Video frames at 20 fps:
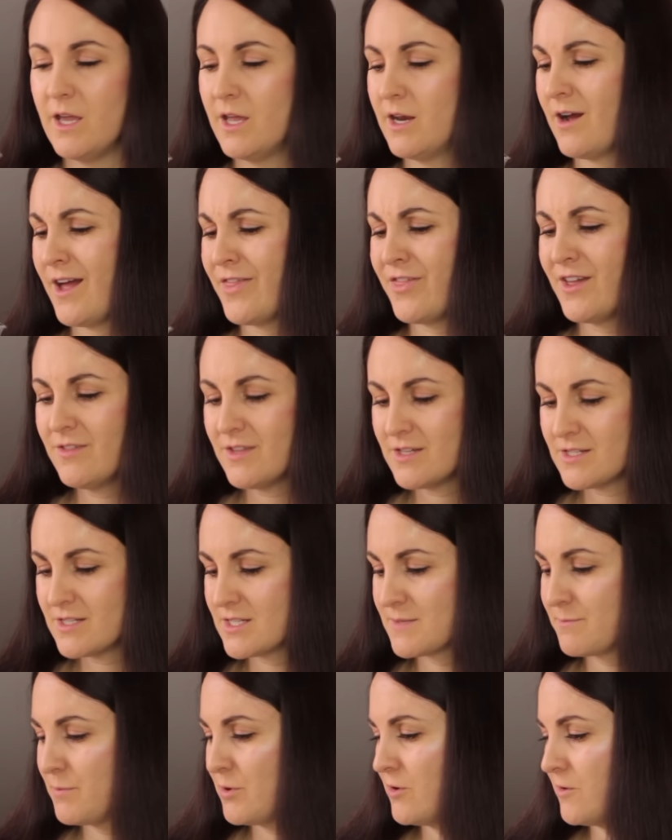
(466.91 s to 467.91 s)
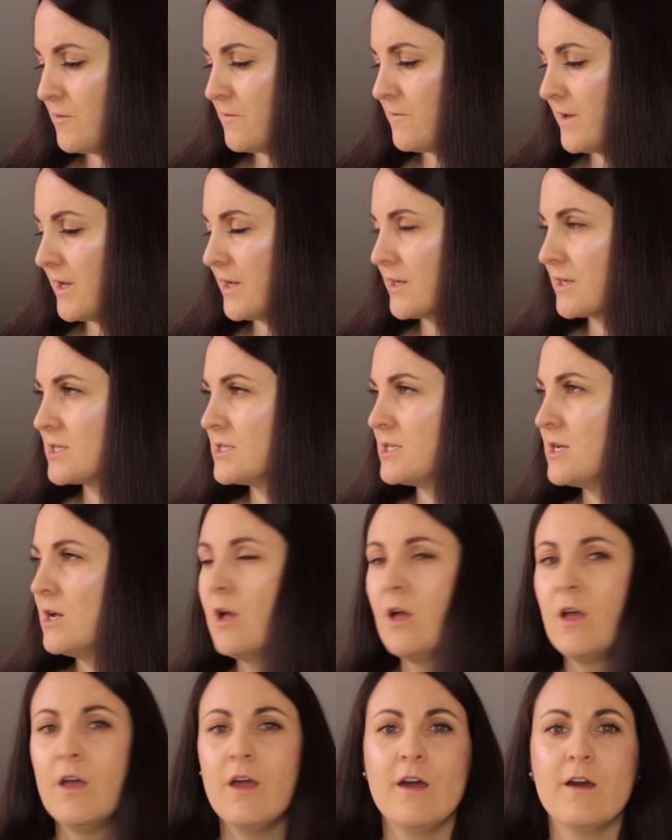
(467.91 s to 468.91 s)
And I think this is perfect
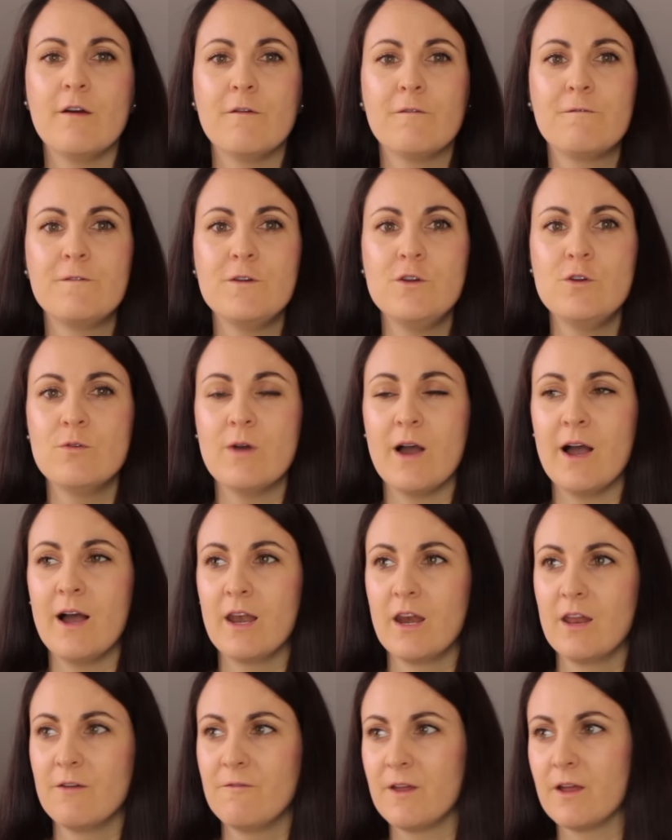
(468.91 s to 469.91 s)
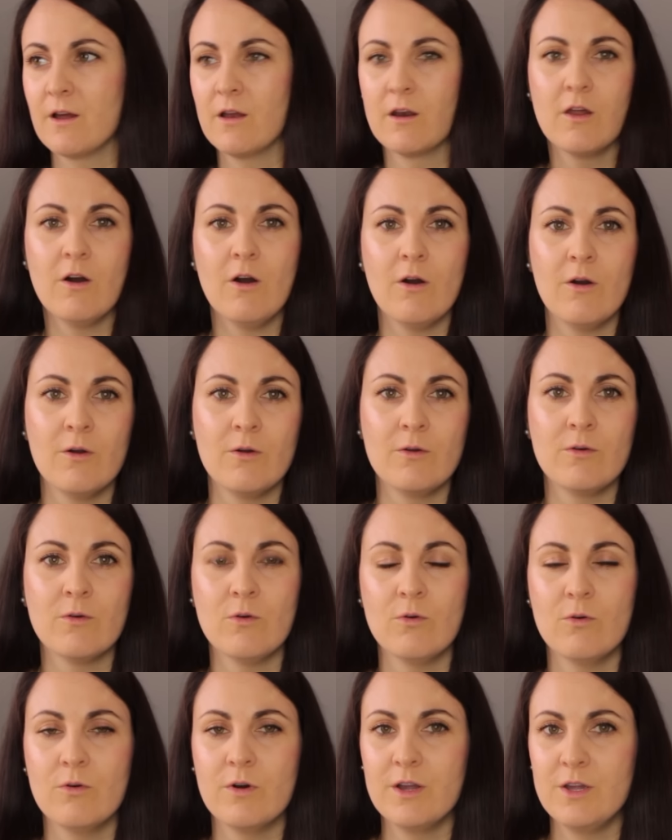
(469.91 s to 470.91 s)
if you are living alone,
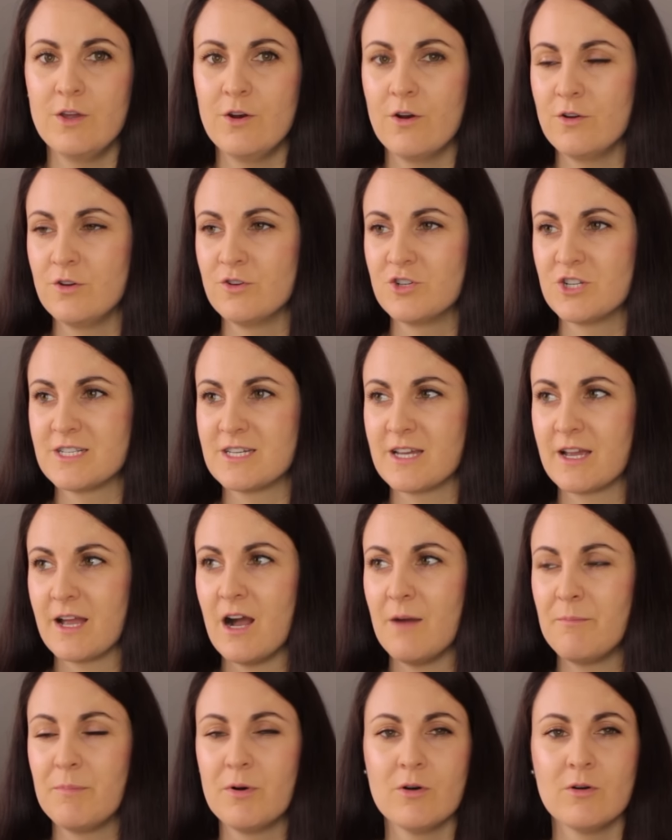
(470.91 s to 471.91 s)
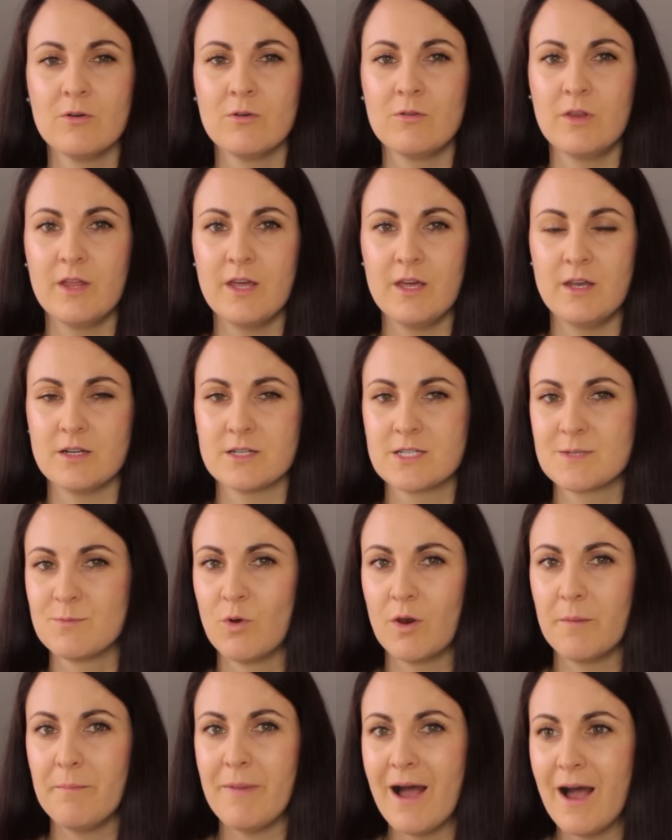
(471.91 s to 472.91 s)
or you know, you're just a couple in a
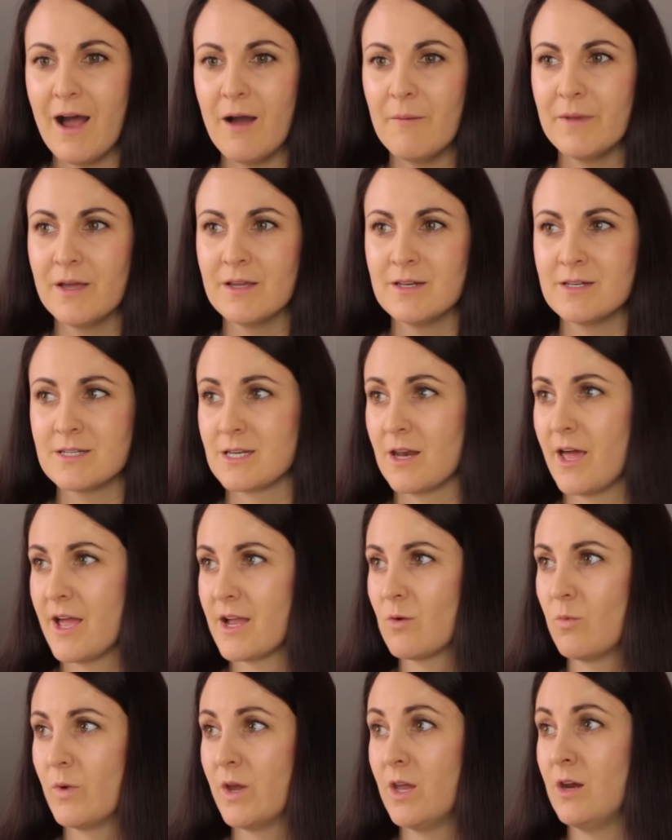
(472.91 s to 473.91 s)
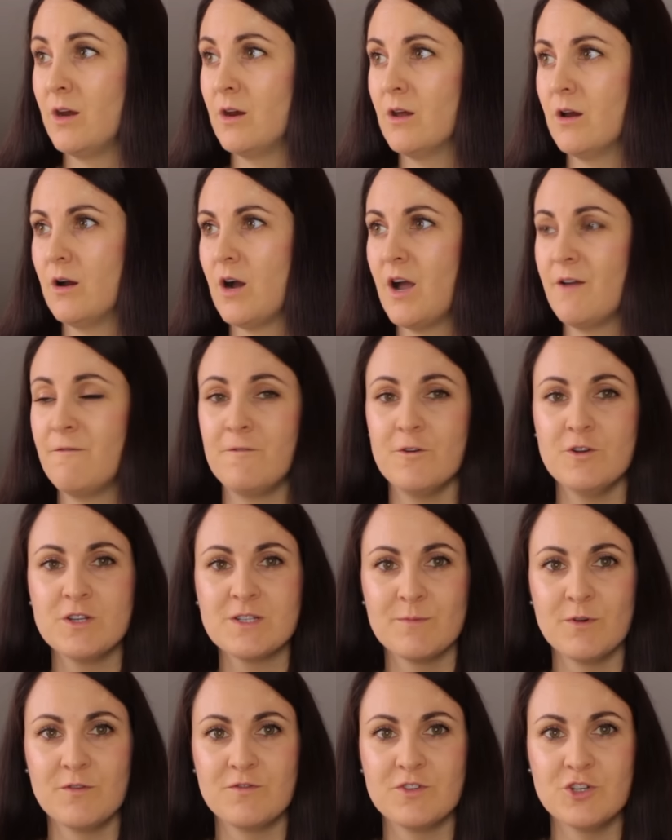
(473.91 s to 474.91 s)
small apartment. Like when I
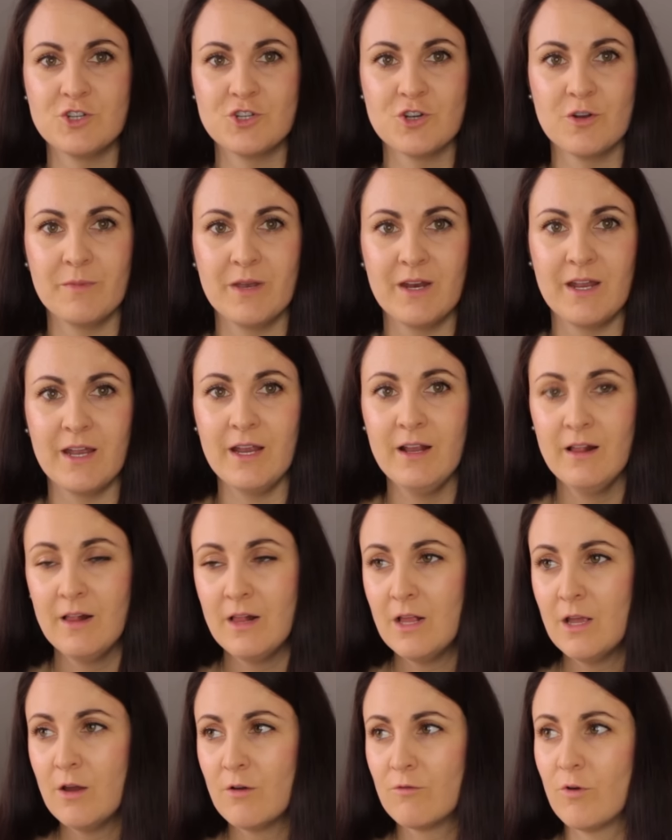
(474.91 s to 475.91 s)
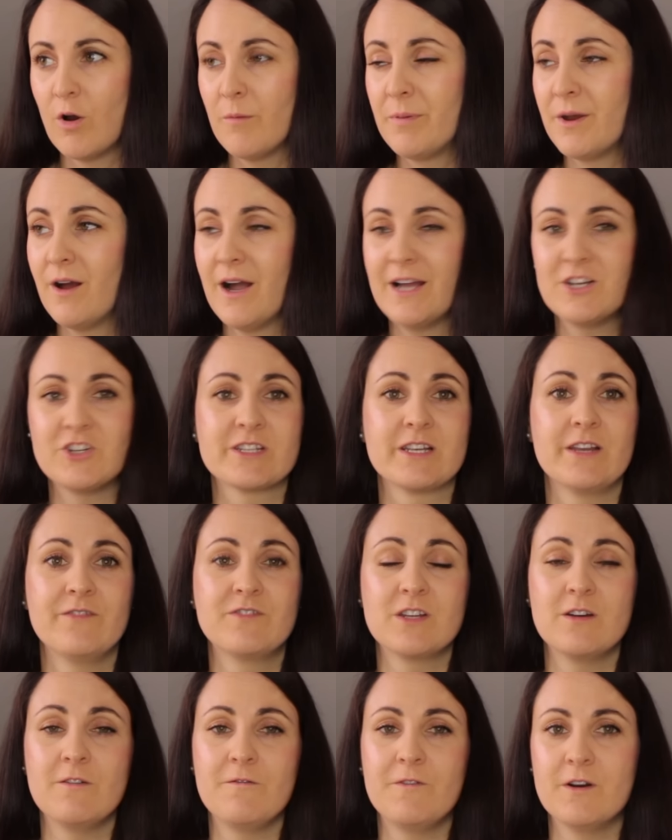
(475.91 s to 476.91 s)
first moved to Germany, Rob and I just
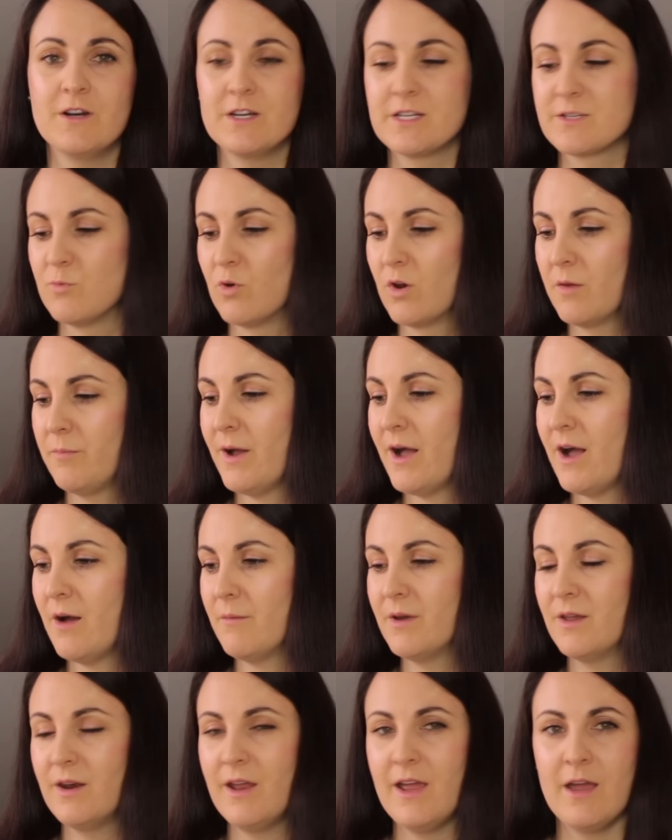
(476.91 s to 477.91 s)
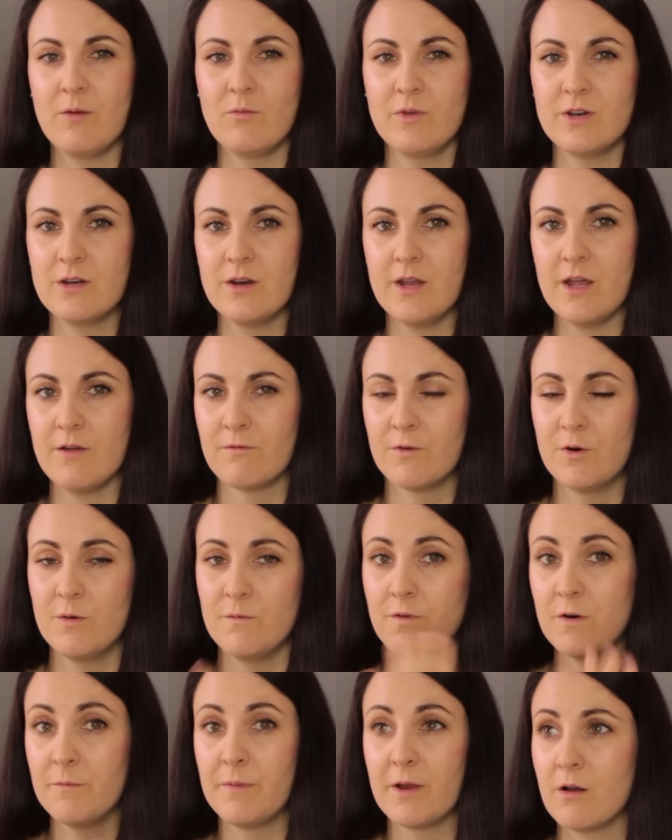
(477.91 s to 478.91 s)
lived in a very small apartment, and we didn't have
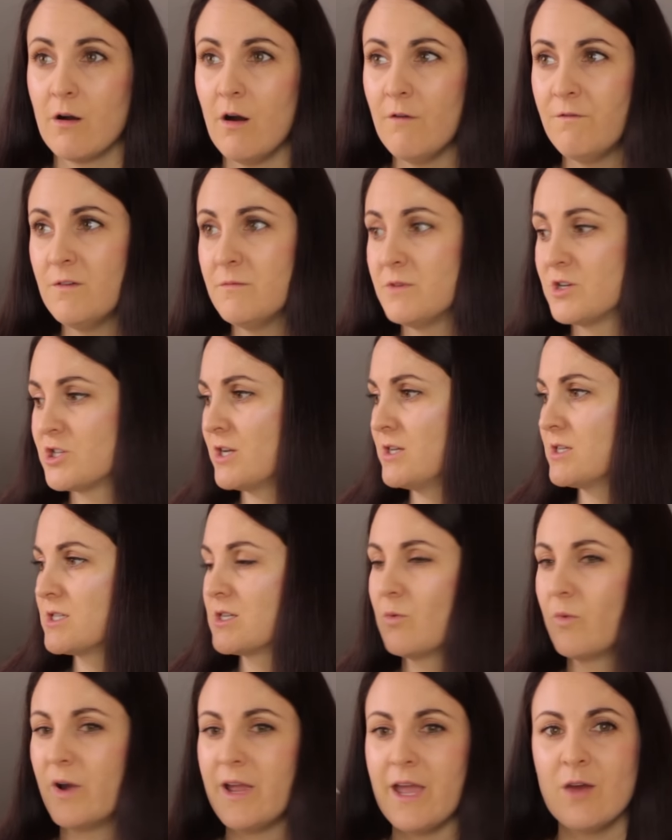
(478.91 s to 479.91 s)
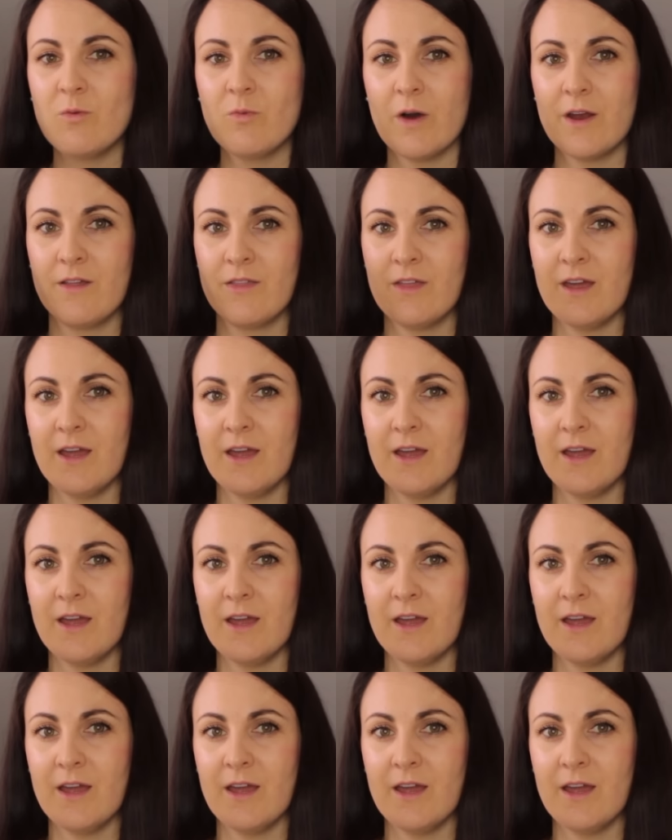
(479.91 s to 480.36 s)
room for a big coffee machine, so we had one of